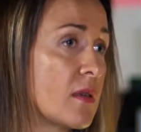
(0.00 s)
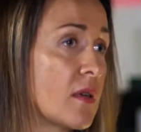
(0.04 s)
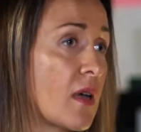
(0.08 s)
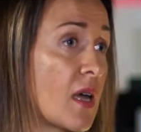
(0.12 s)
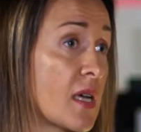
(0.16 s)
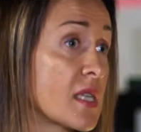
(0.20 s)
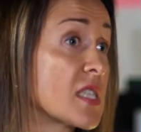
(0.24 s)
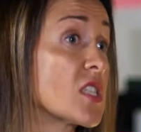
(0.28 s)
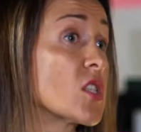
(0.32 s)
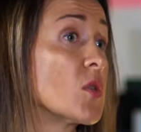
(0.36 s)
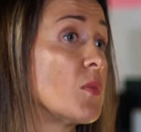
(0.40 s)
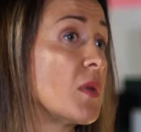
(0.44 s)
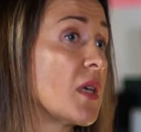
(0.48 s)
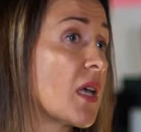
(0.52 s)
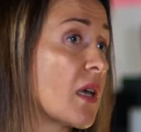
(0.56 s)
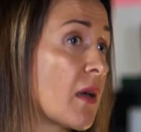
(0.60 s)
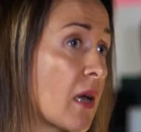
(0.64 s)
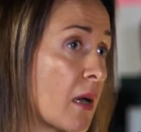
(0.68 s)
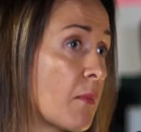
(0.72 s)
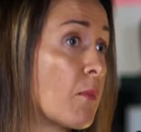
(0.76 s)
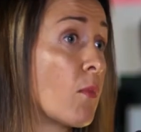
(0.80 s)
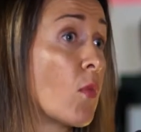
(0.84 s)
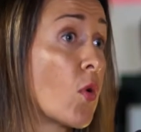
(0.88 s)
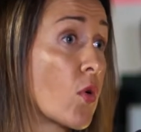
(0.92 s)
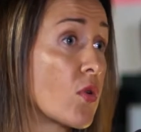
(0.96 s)
us to
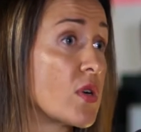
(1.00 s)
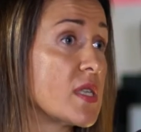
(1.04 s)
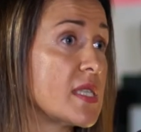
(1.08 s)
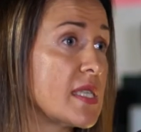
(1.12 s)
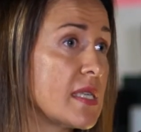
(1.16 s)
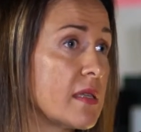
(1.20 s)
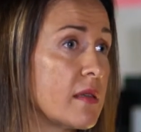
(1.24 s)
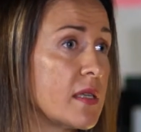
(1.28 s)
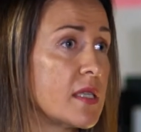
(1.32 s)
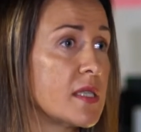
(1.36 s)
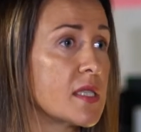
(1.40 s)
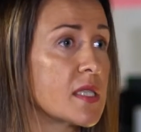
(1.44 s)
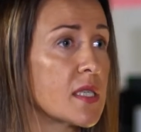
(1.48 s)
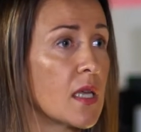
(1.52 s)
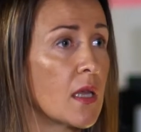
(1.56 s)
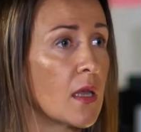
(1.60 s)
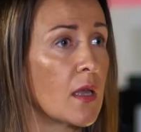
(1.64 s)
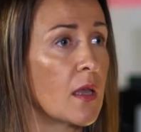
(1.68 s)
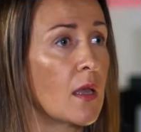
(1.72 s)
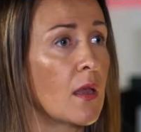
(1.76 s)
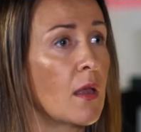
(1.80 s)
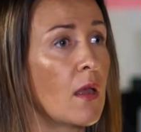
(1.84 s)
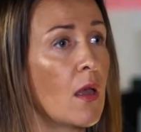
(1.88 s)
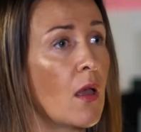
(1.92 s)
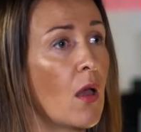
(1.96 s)
become more resilient.
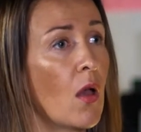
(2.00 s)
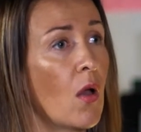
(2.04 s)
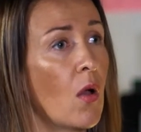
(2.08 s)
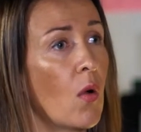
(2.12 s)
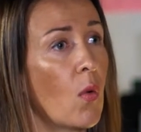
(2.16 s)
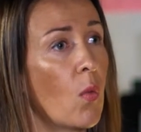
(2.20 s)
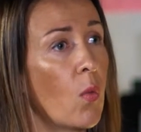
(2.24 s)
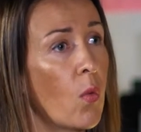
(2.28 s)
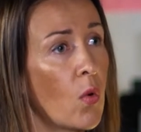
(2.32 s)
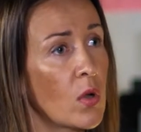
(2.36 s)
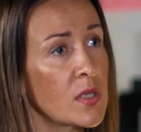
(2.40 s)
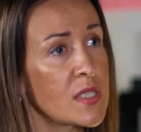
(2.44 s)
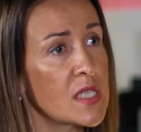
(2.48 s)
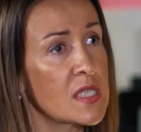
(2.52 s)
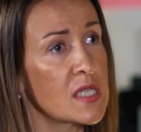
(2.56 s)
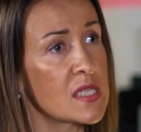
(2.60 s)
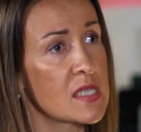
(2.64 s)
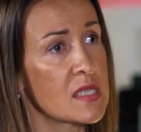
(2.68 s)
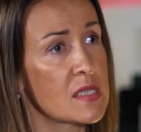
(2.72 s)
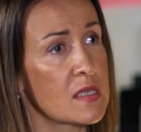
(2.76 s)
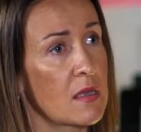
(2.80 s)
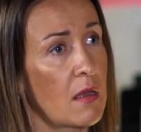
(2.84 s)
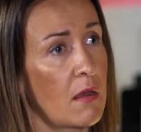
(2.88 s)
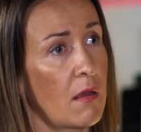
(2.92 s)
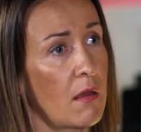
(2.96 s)
What
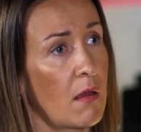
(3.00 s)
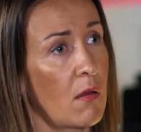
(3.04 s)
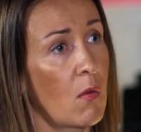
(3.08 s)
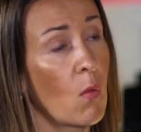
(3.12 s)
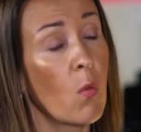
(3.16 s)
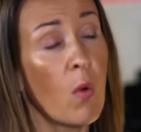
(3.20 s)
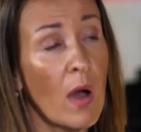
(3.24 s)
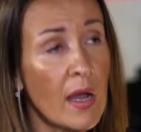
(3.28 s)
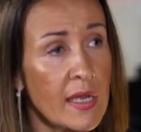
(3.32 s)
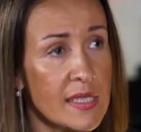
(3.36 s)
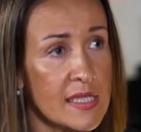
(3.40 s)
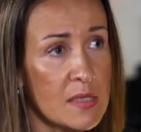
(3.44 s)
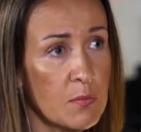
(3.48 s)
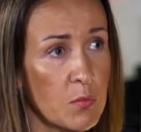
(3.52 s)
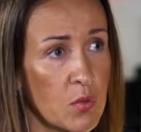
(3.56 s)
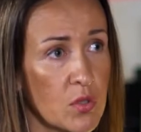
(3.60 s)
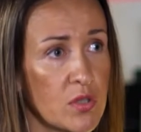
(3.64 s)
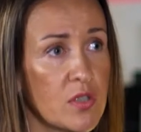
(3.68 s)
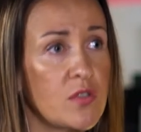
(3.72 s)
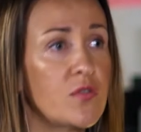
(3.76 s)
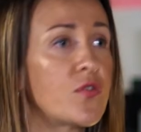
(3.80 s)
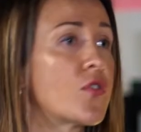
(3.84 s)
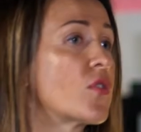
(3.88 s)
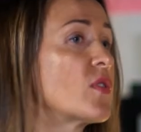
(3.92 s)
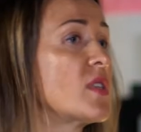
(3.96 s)
is why it's
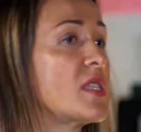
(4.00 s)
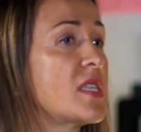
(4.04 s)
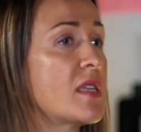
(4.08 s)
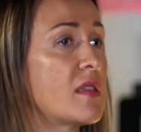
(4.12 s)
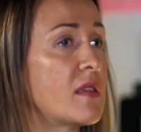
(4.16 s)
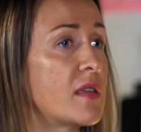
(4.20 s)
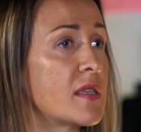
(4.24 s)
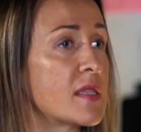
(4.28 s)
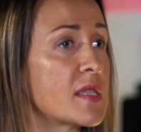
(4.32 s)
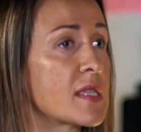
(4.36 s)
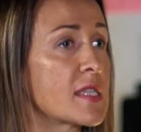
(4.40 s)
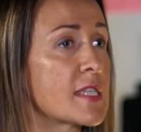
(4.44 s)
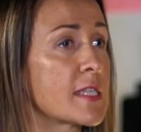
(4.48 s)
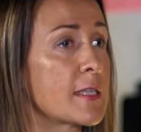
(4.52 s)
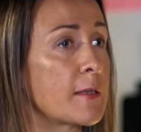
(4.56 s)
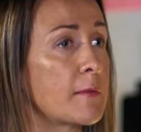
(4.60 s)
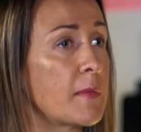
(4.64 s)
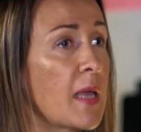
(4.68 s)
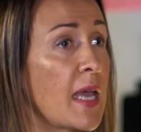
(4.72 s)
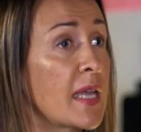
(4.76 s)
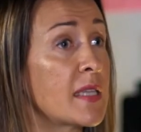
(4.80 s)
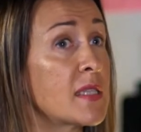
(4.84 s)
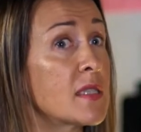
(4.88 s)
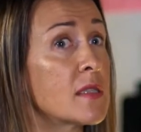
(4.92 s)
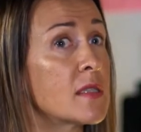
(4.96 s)
important for resilience,
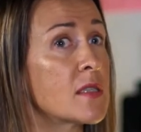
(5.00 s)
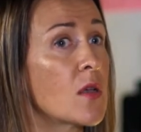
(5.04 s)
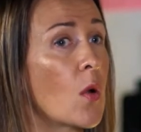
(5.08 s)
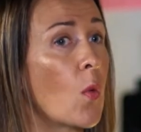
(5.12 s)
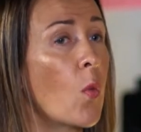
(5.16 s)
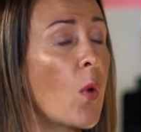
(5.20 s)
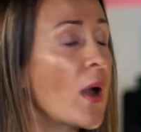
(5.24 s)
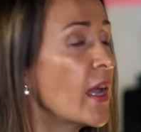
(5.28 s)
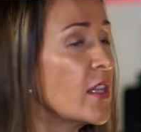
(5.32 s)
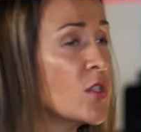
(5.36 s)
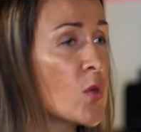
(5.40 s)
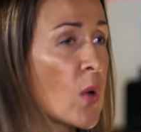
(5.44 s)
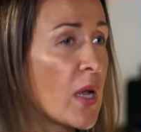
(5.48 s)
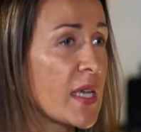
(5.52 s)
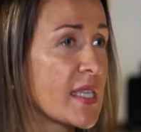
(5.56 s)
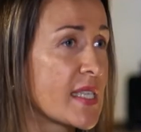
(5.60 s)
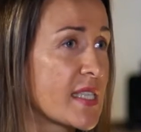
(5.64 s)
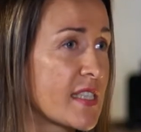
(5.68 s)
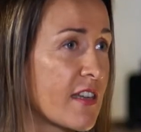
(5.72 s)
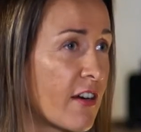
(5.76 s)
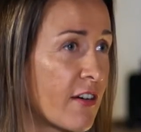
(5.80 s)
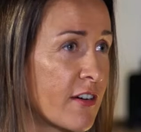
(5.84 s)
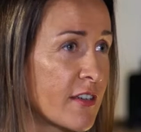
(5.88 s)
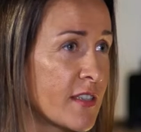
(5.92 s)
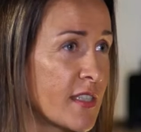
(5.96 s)
and where do I
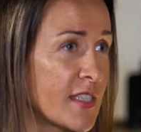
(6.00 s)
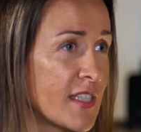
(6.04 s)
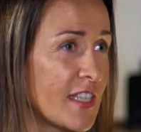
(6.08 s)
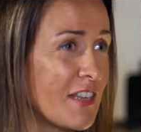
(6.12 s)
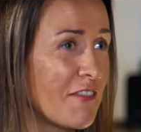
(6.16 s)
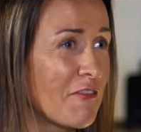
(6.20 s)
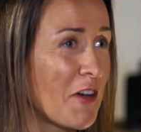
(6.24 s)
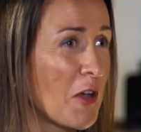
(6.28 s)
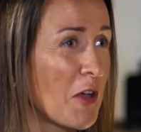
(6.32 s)
start if